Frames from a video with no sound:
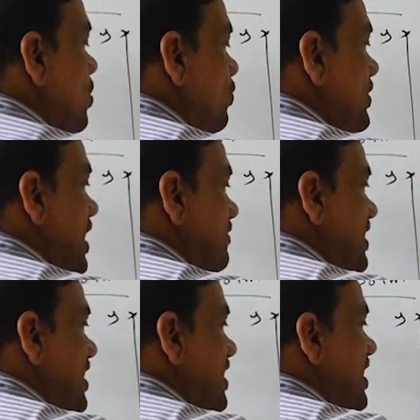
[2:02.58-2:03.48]
we have
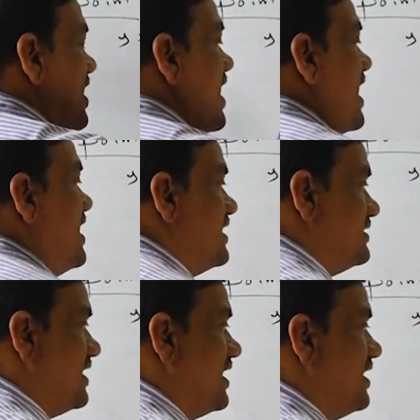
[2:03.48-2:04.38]
the
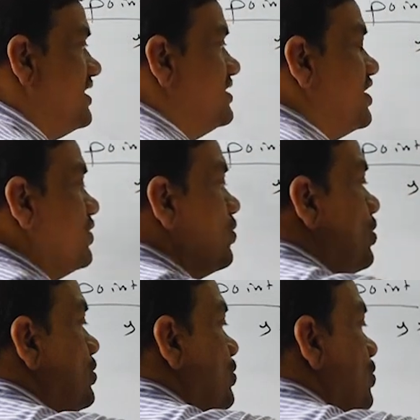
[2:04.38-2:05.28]
LHL is
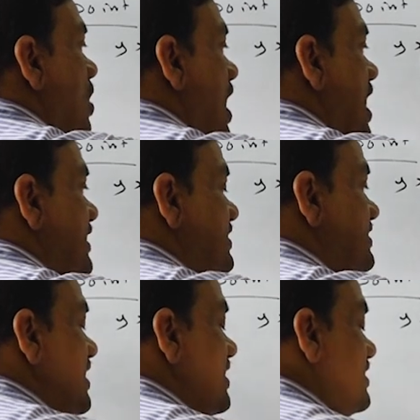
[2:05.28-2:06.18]
equal to
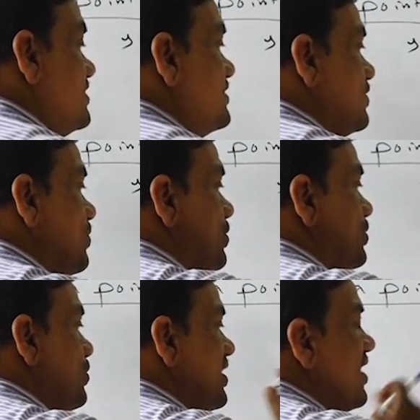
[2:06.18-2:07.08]
RHL is equal
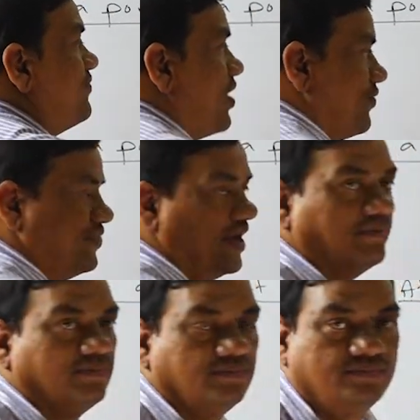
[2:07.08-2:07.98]
to f of a.
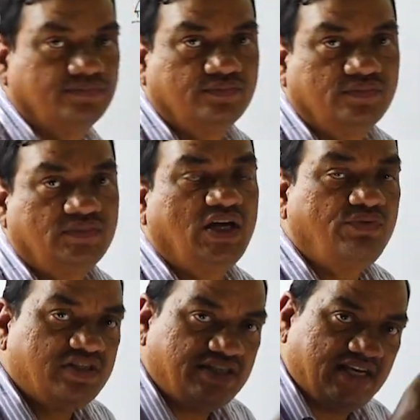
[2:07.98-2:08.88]
Then
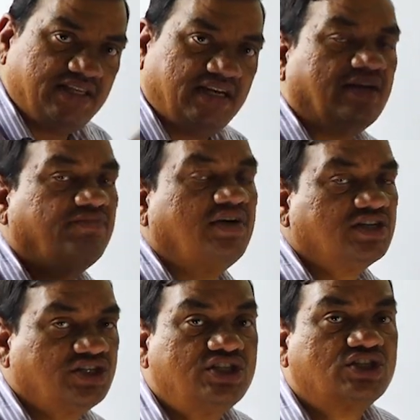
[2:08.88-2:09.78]
we say that the
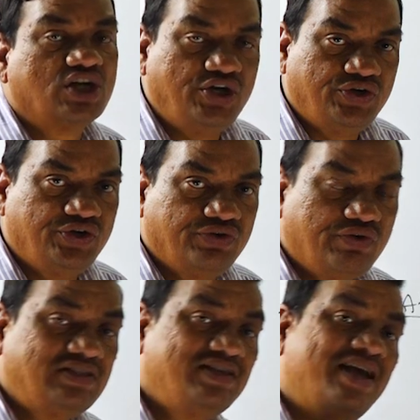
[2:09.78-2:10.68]
function is
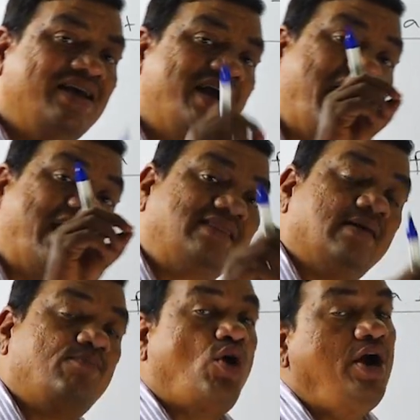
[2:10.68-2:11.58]
continuous at
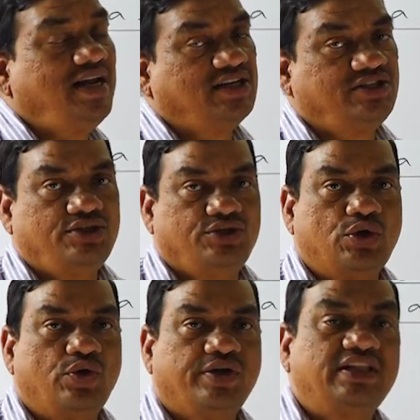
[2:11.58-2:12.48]
the point x is
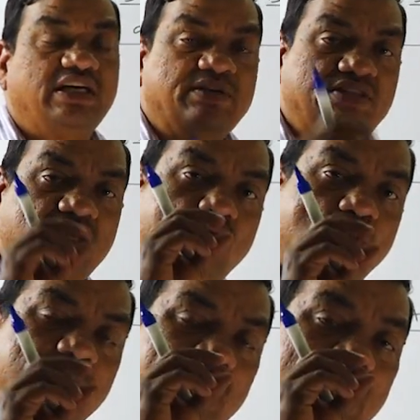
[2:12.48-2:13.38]
equal to a. That means there
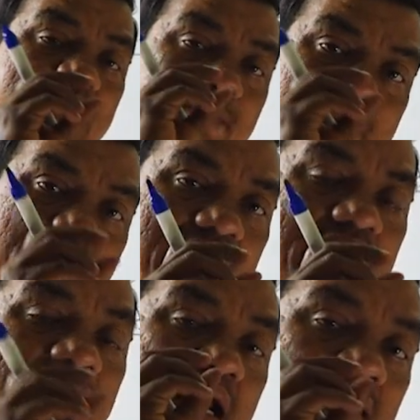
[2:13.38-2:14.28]
won't be any
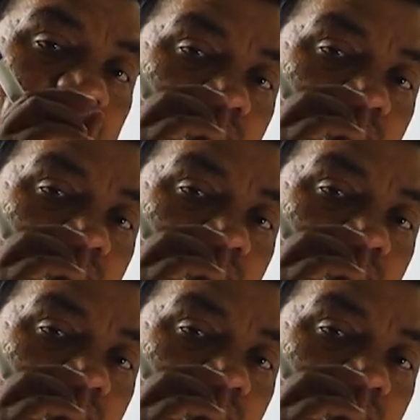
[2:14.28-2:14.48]
break at the